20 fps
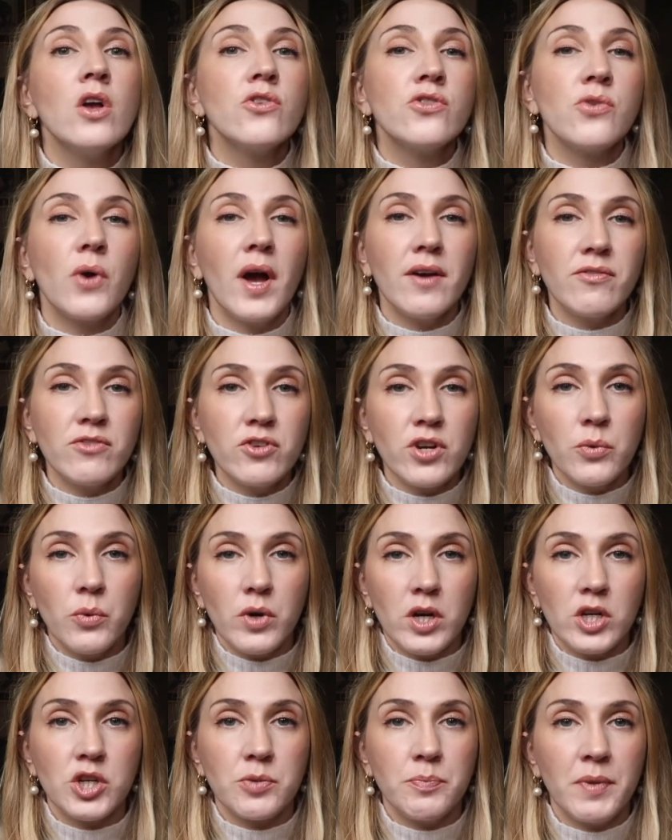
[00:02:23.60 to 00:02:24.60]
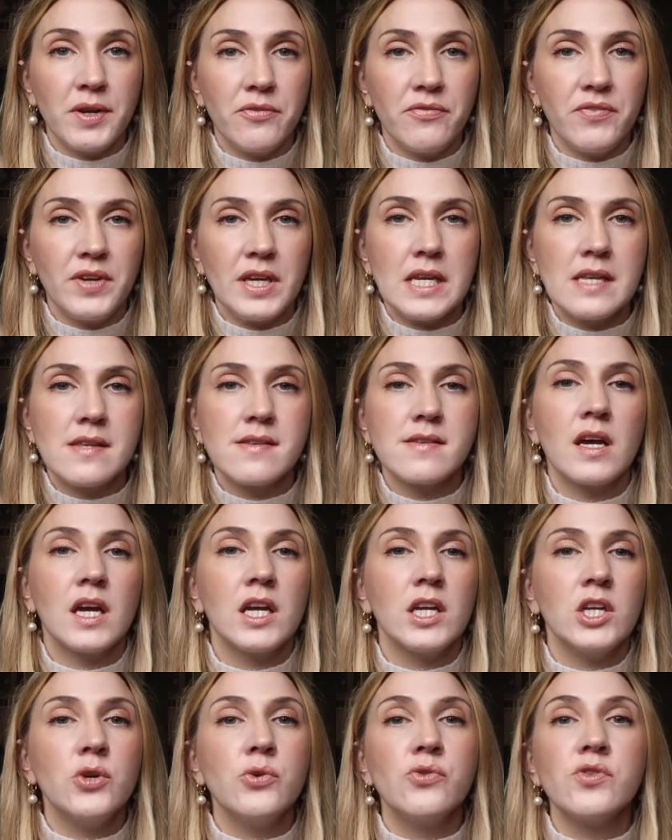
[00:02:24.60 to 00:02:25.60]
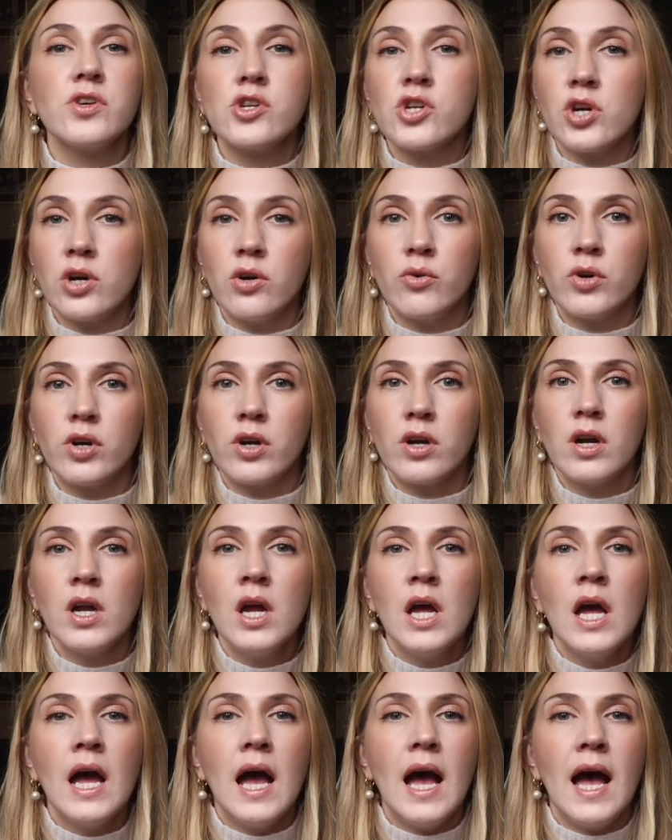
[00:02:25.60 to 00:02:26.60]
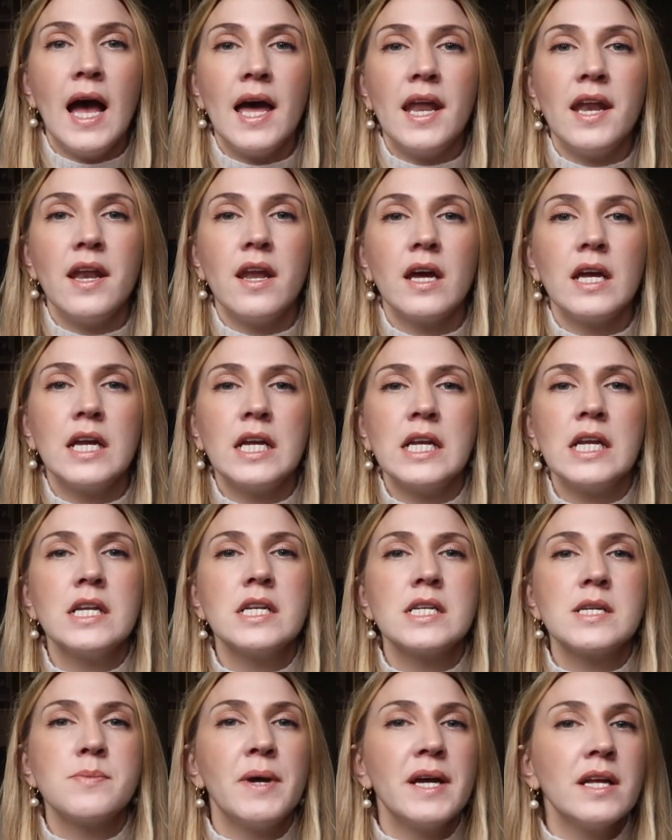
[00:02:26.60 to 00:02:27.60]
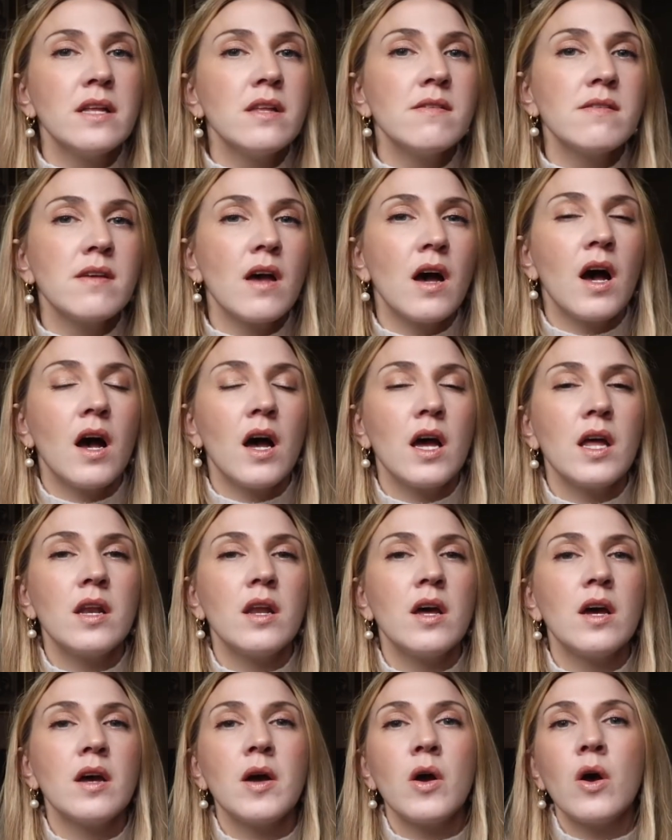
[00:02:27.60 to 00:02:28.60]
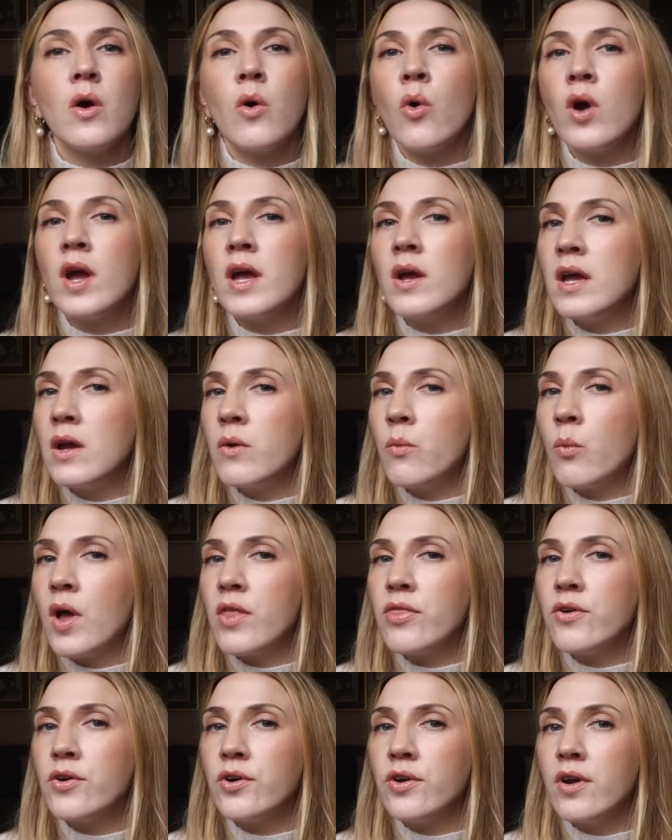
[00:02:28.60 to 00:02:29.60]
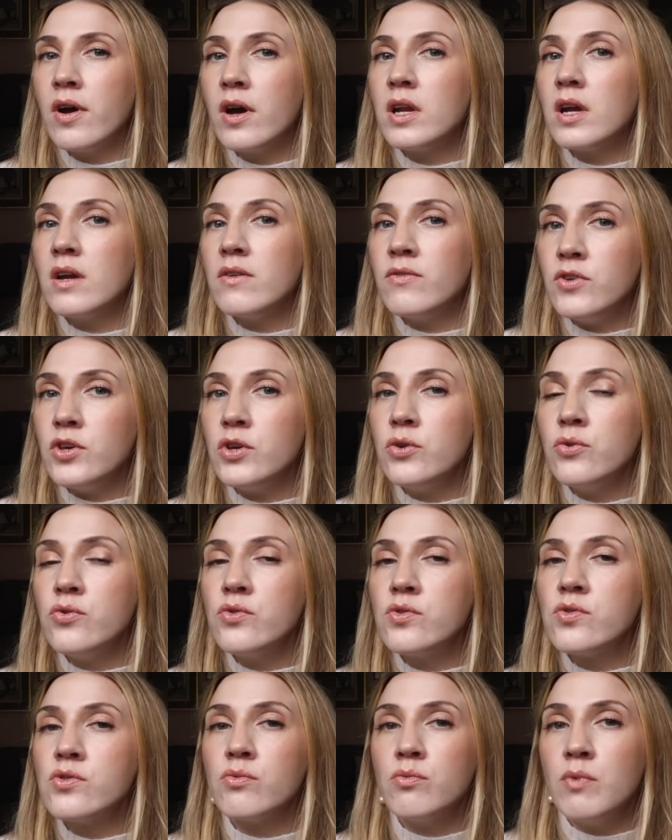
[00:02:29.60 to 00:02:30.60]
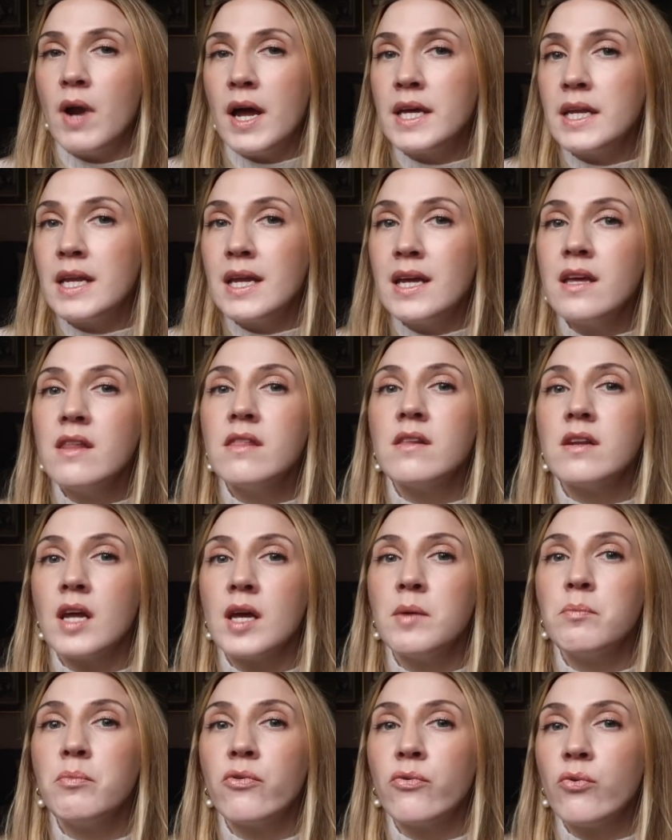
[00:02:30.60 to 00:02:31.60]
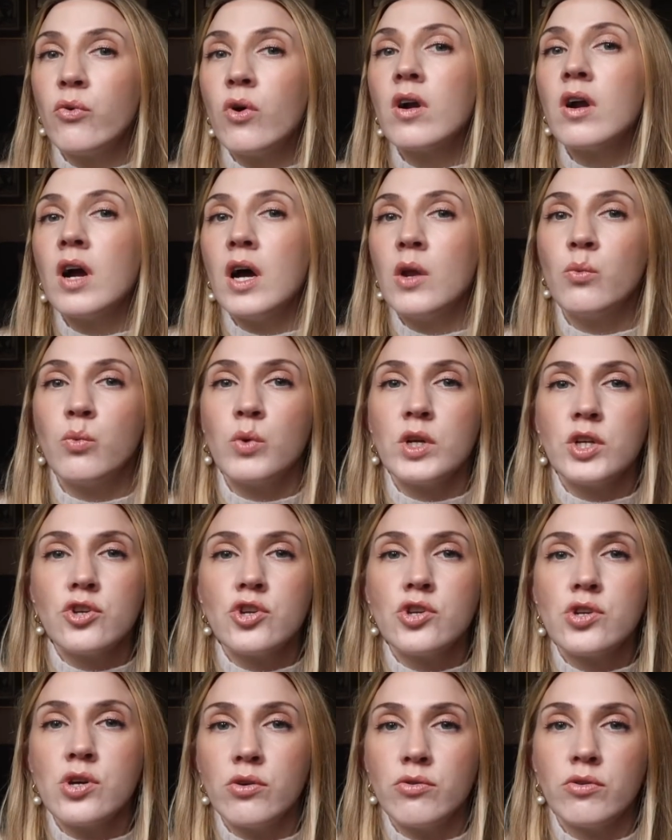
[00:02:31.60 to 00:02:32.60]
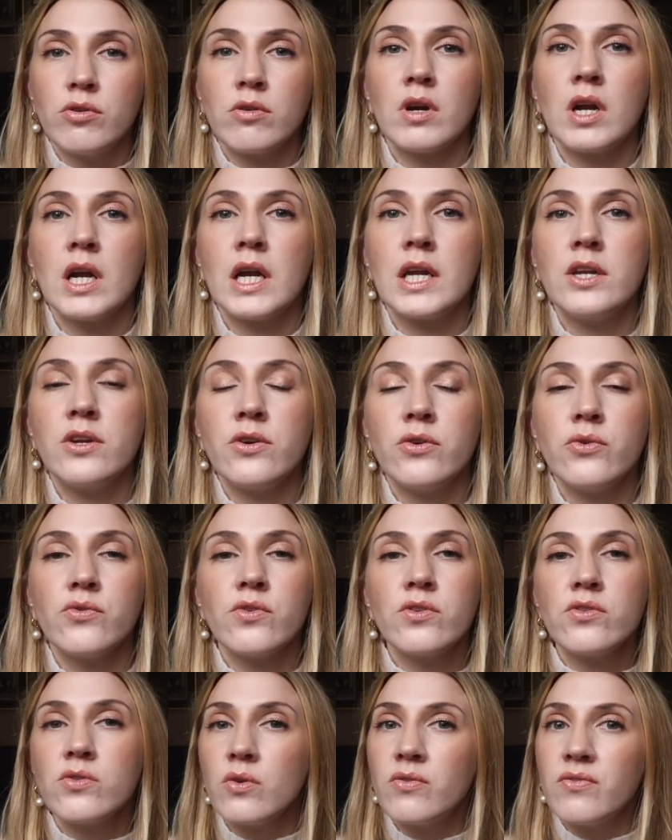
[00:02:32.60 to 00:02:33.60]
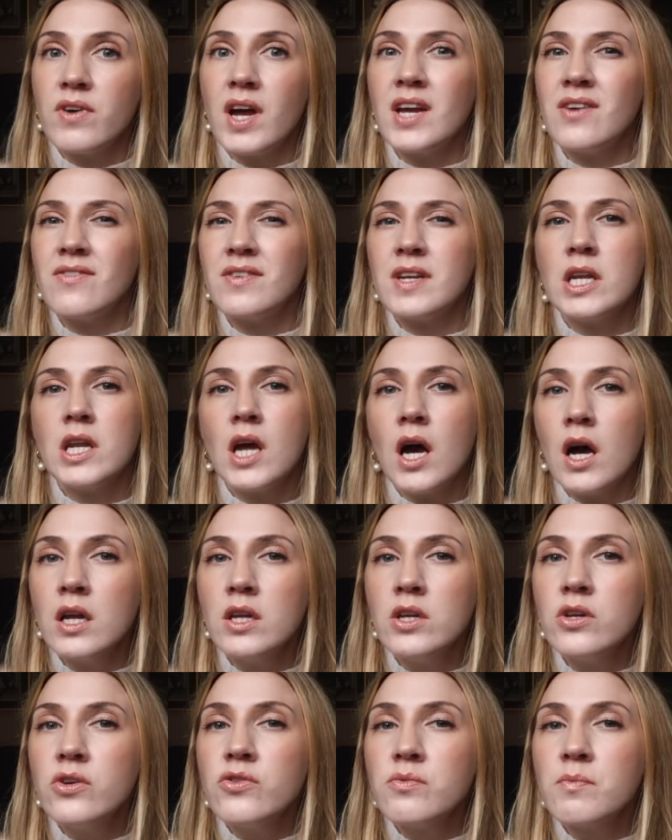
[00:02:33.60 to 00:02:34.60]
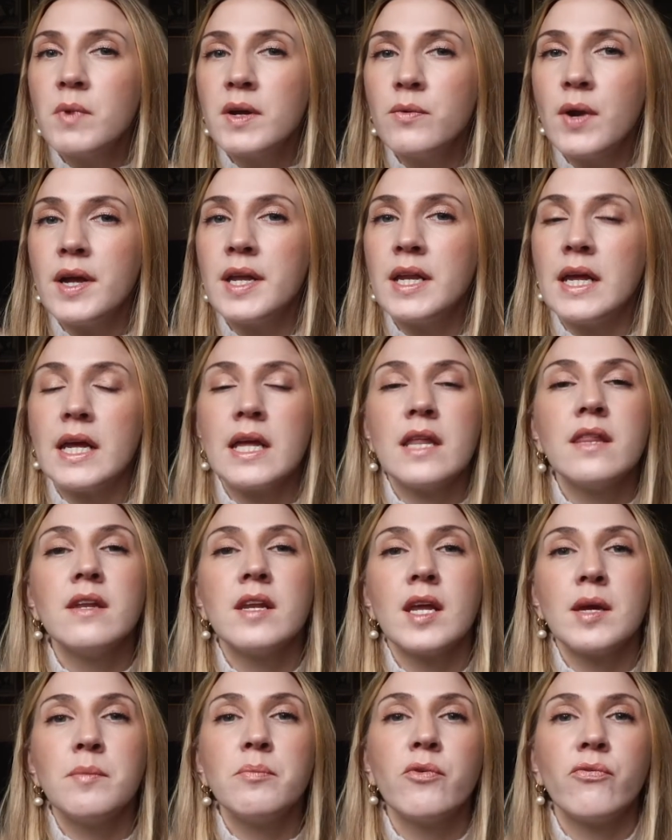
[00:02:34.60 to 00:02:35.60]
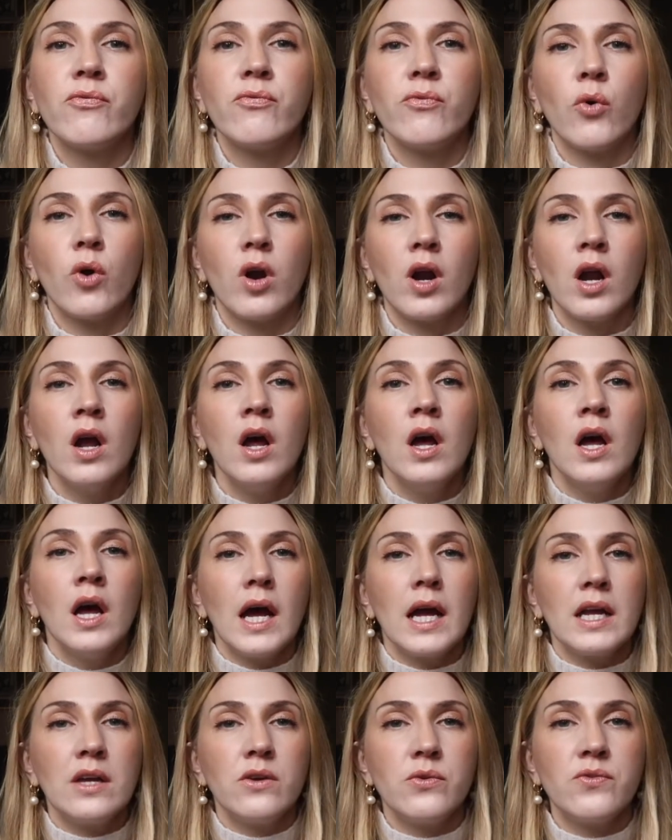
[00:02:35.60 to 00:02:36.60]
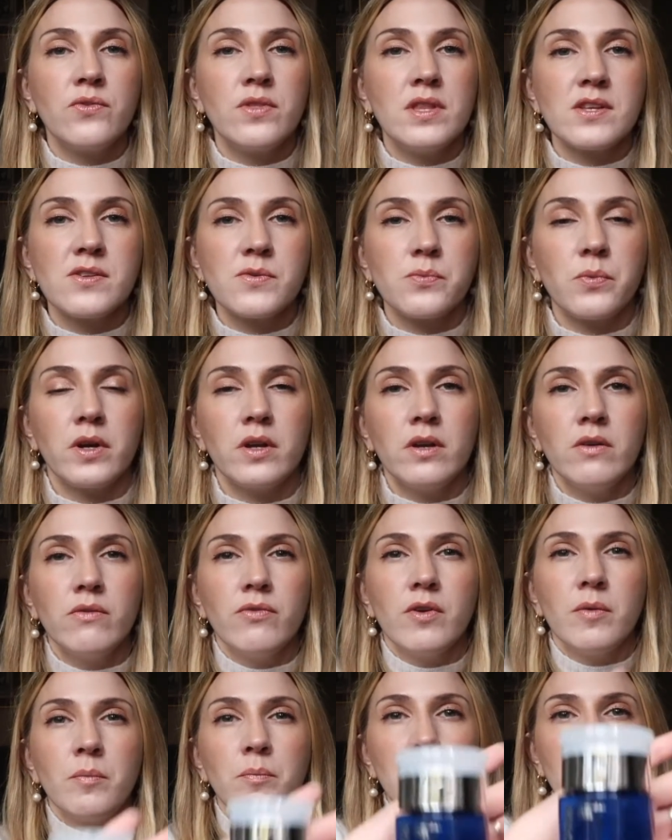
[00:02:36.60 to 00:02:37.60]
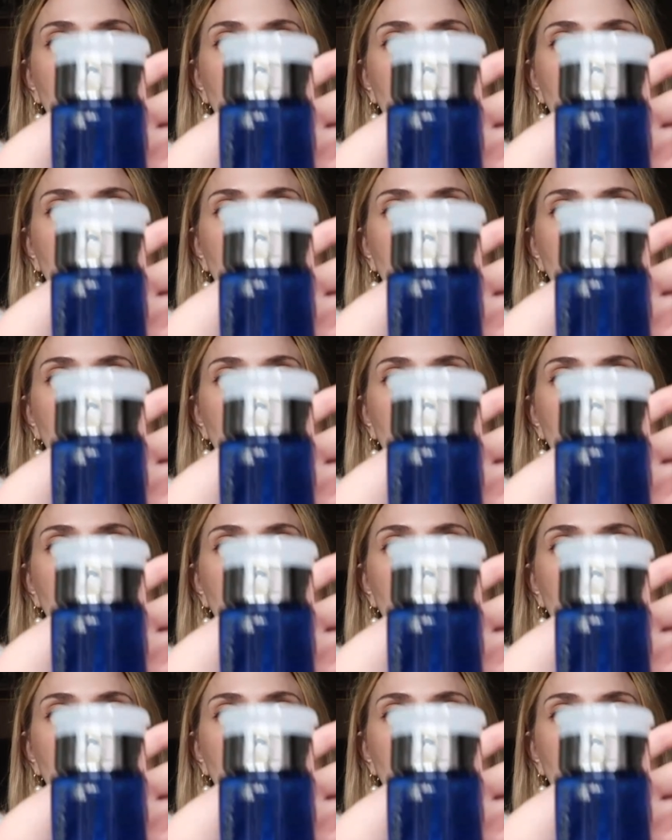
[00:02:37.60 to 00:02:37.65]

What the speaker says: So after I wash my face, I use a toner, and it depends on whether or not I've used Retin A the night before on which toner I use. So if I have not used my Retin A the night before, I use this one from